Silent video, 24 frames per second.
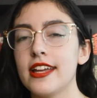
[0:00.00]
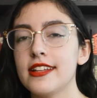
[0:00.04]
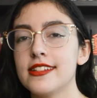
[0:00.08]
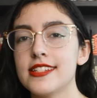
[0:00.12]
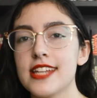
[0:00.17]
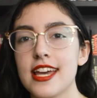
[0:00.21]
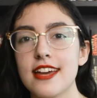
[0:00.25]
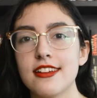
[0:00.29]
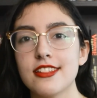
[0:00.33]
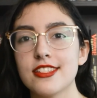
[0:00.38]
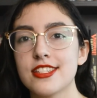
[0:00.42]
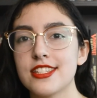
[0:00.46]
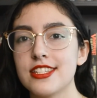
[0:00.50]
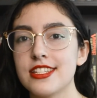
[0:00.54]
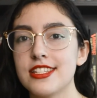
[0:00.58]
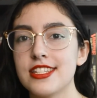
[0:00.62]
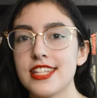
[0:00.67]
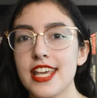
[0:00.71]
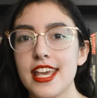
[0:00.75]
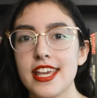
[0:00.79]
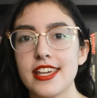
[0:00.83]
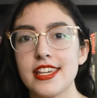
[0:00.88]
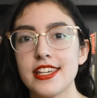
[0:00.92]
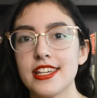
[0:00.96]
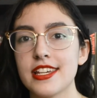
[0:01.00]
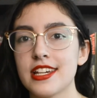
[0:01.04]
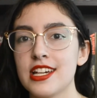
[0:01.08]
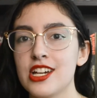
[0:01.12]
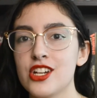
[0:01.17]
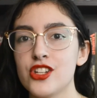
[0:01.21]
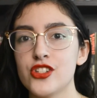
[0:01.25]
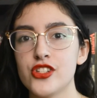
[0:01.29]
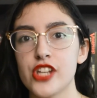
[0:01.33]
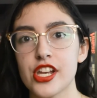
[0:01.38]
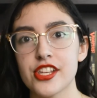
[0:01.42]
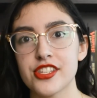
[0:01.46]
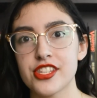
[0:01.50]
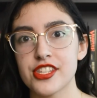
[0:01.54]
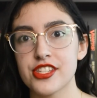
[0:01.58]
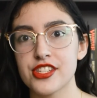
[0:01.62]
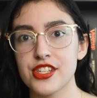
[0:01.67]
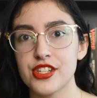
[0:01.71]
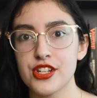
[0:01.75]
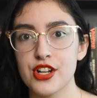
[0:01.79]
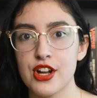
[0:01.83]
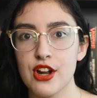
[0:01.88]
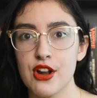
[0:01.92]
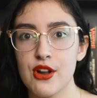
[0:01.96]
tends to take justice
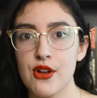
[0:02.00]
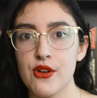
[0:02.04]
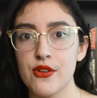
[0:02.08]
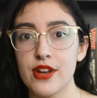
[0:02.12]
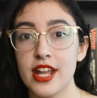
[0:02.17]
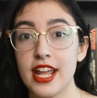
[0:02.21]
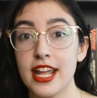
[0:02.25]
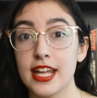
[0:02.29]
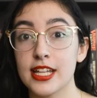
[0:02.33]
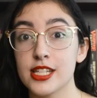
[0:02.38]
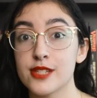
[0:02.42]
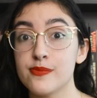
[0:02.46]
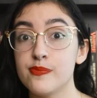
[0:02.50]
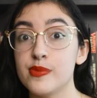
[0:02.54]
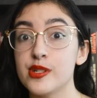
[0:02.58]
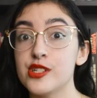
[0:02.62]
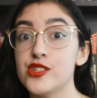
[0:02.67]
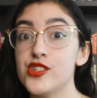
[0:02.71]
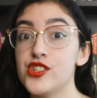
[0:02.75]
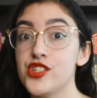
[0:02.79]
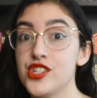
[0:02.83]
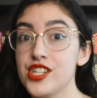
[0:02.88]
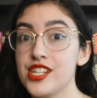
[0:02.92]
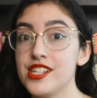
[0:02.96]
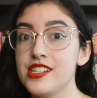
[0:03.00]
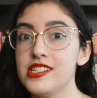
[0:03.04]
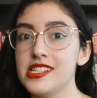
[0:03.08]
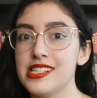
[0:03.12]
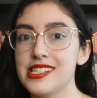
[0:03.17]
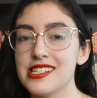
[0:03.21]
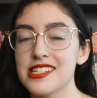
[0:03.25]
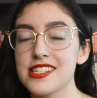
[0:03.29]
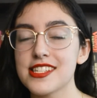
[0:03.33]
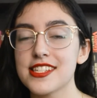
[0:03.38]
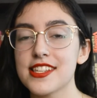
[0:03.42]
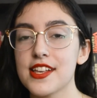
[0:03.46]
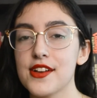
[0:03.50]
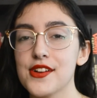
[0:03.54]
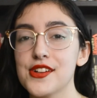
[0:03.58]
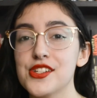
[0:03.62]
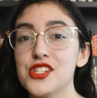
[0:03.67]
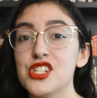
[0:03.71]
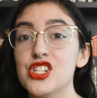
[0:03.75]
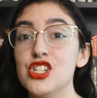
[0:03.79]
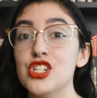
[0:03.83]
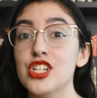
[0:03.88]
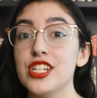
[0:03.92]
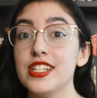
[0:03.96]
into her own hands, but she is a
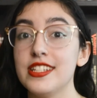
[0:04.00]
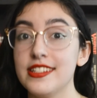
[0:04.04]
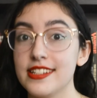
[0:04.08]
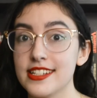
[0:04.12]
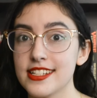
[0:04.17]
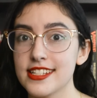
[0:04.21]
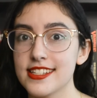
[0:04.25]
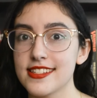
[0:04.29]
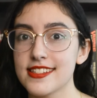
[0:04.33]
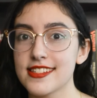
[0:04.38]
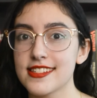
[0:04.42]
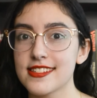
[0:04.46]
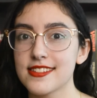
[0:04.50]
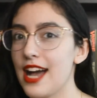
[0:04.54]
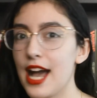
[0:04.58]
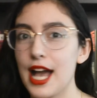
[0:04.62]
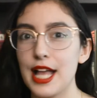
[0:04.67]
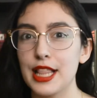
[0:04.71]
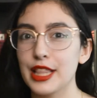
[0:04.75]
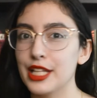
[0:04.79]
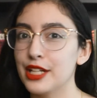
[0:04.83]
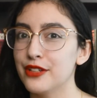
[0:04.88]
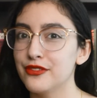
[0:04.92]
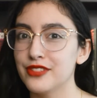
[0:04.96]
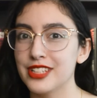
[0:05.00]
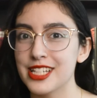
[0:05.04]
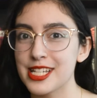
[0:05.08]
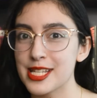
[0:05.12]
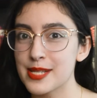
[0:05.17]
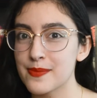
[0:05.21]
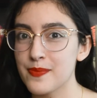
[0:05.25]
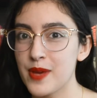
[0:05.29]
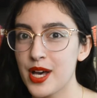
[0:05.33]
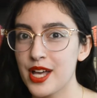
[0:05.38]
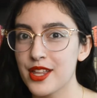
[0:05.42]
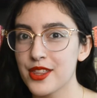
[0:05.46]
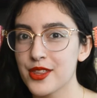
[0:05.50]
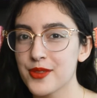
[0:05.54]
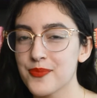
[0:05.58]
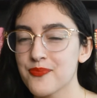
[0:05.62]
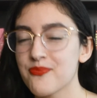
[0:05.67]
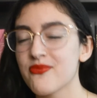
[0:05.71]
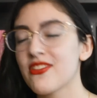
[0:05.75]
genius. I love Lisbeth.